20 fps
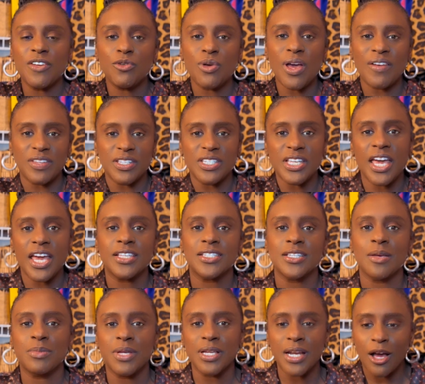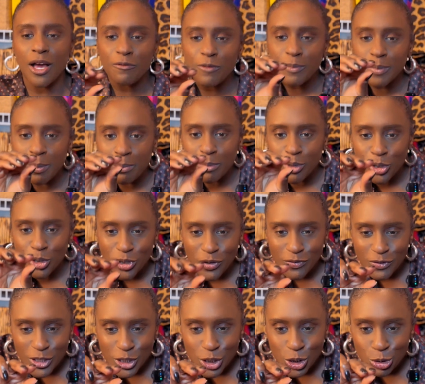if you have to take something out from the middle, you have
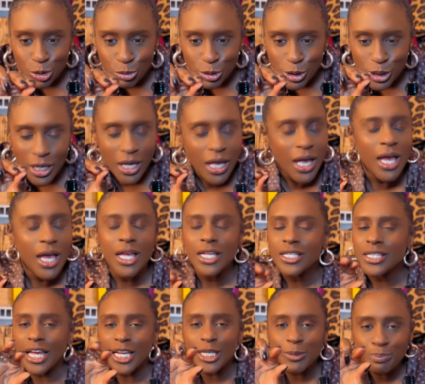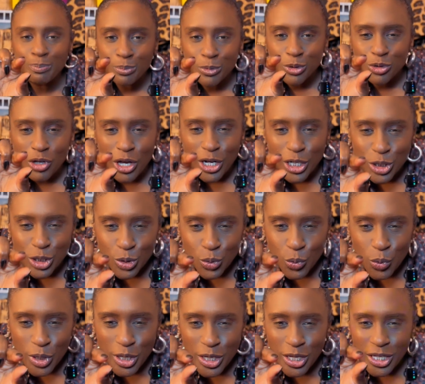to squeeze, like try to
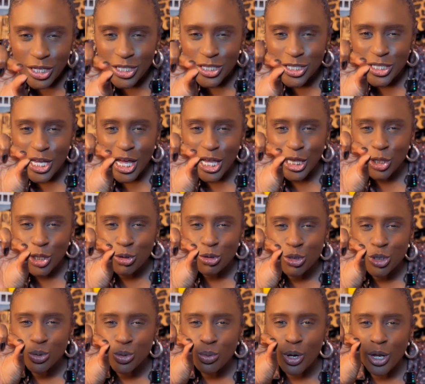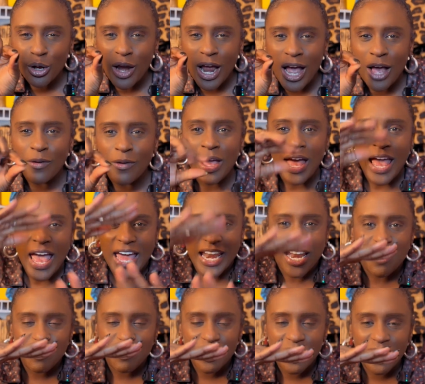squeeze that little sweater out and
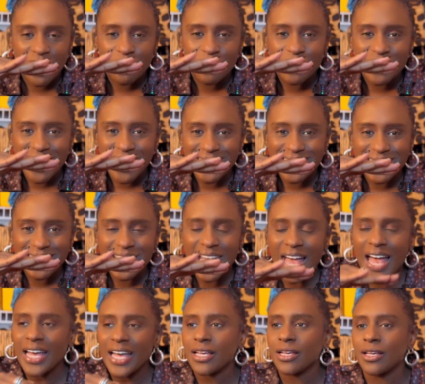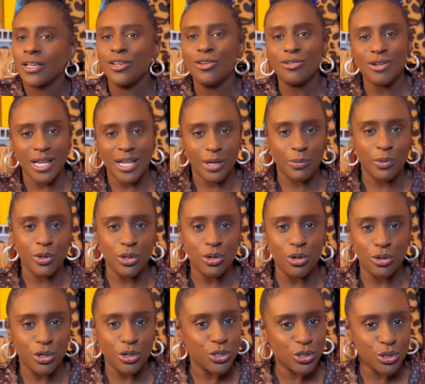everything else stays intact. You know how like when you go
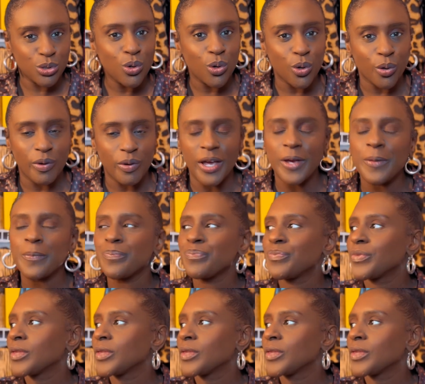to the store, right?